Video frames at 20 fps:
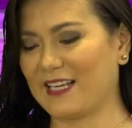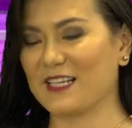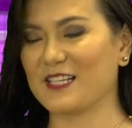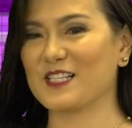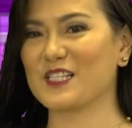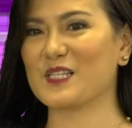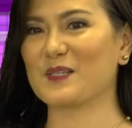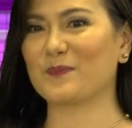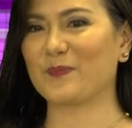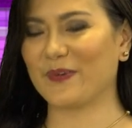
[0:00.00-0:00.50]

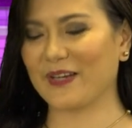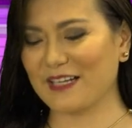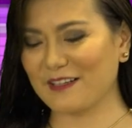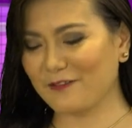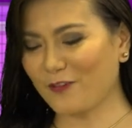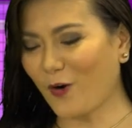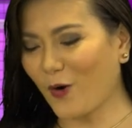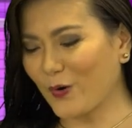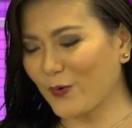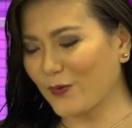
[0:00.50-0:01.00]
Spring
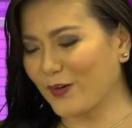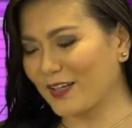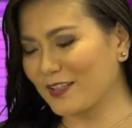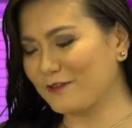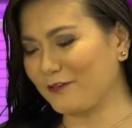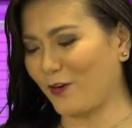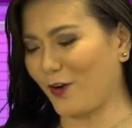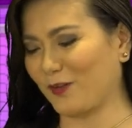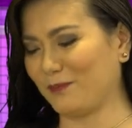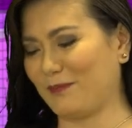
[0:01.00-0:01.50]
forward,
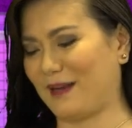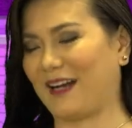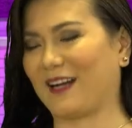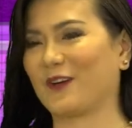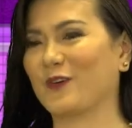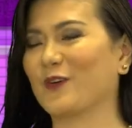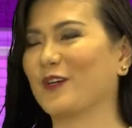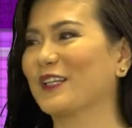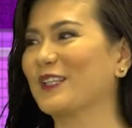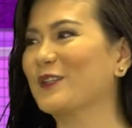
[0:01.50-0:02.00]
fall
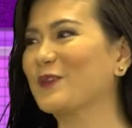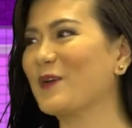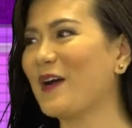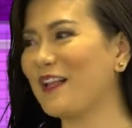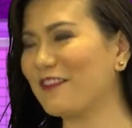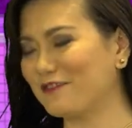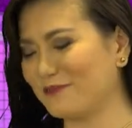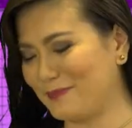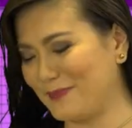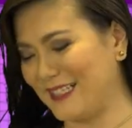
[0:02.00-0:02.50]
backward,
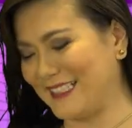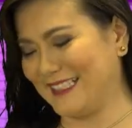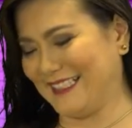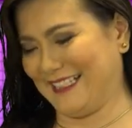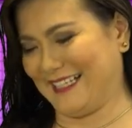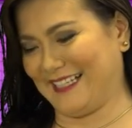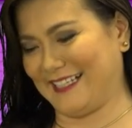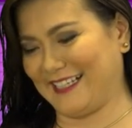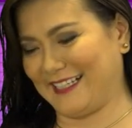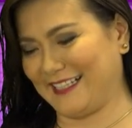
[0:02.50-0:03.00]
12
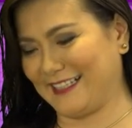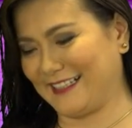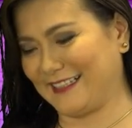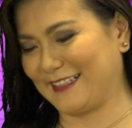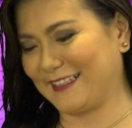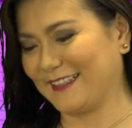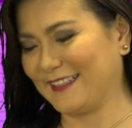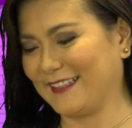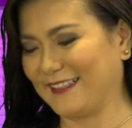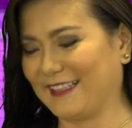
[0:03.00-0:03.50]
midnight.
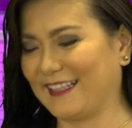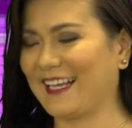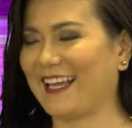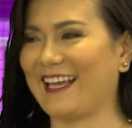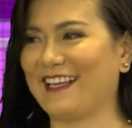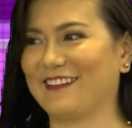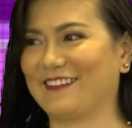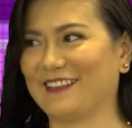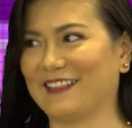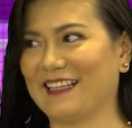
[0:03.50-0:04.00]

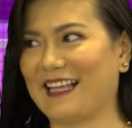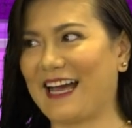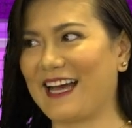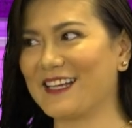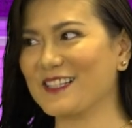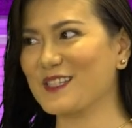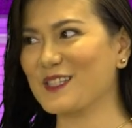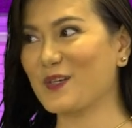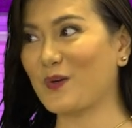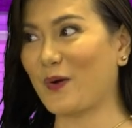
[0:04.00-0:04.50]
And the
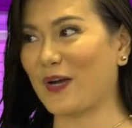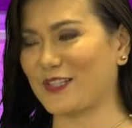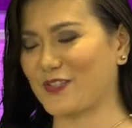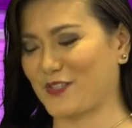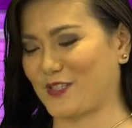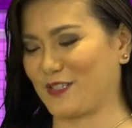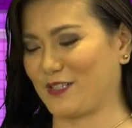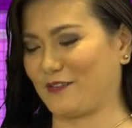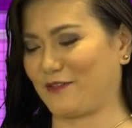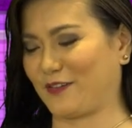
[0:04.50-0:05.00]
last
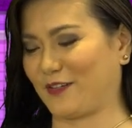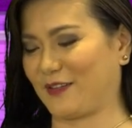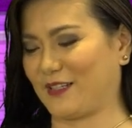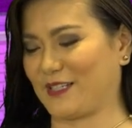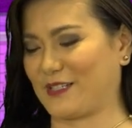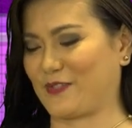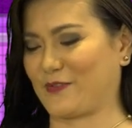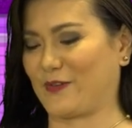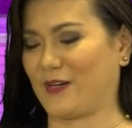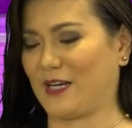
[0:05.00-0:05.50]
question for
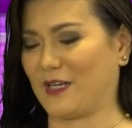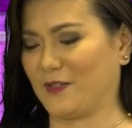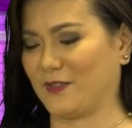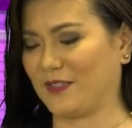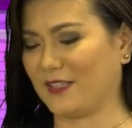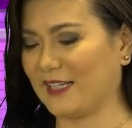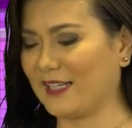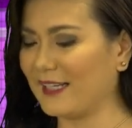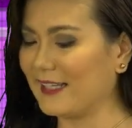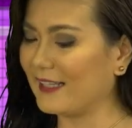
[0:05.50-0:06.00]
this
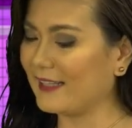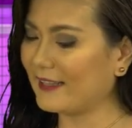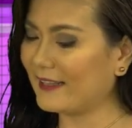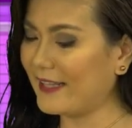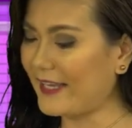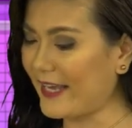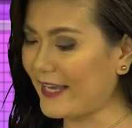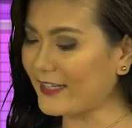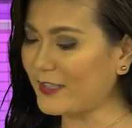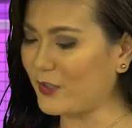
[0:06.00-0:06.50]
round.
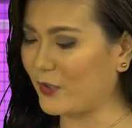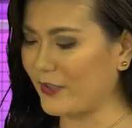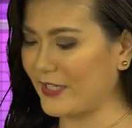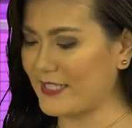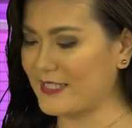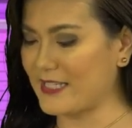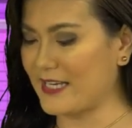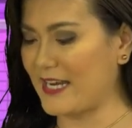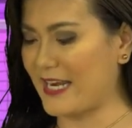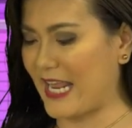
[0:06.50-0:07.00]
Diego
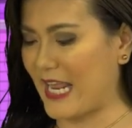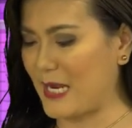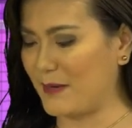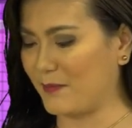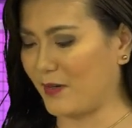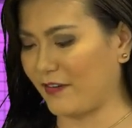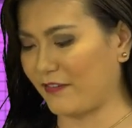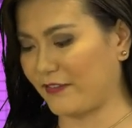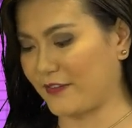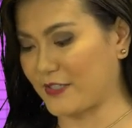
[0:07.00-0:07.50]
is the
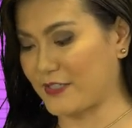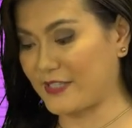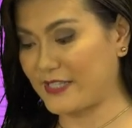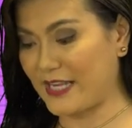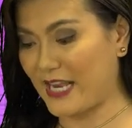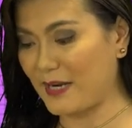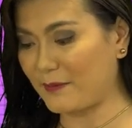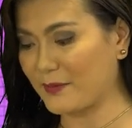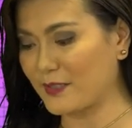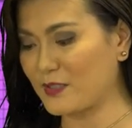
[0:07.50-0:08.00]
name of the
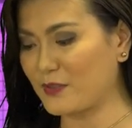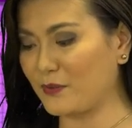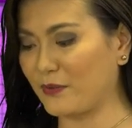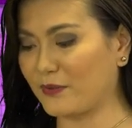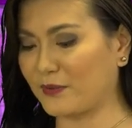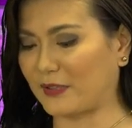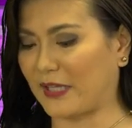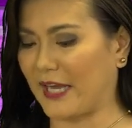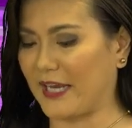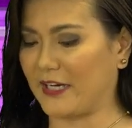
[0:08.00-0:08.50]

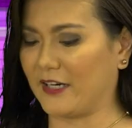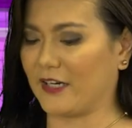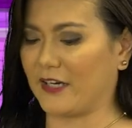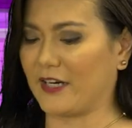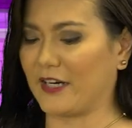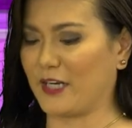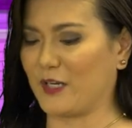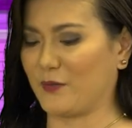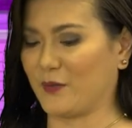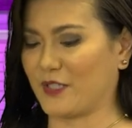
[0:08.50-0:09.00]
saber-toothed tiger
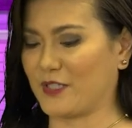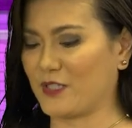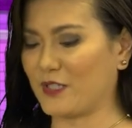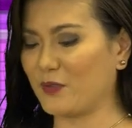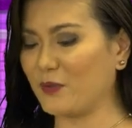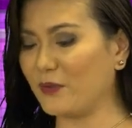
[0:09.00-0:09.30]
in which